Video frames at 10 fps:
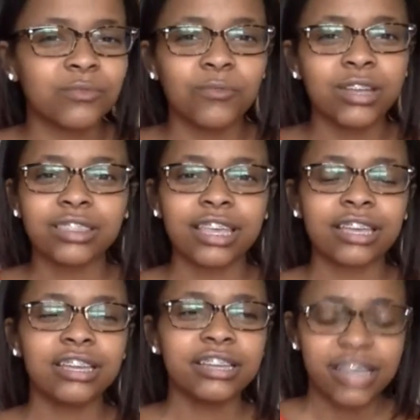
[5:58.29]
when, like,
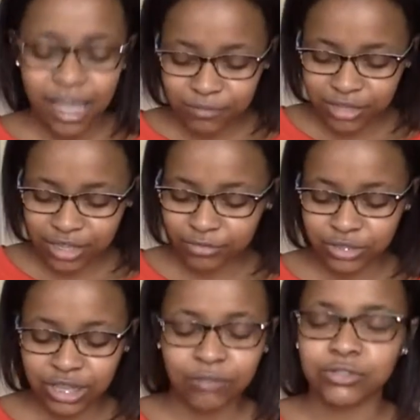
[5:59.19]
I'm, I
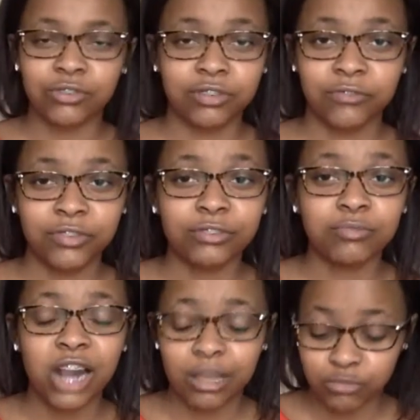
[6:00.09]
was, I was so confused.
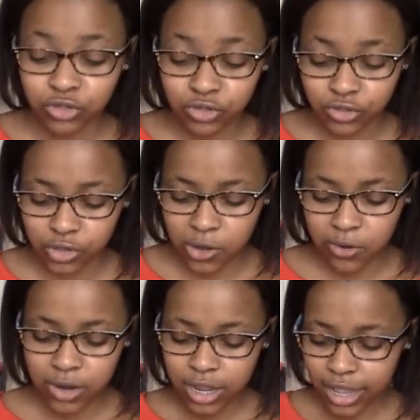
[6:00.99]
But I am
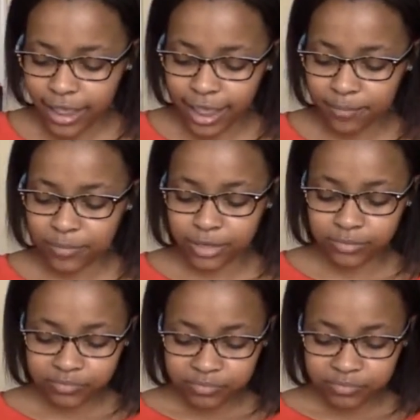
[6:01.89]
so happy.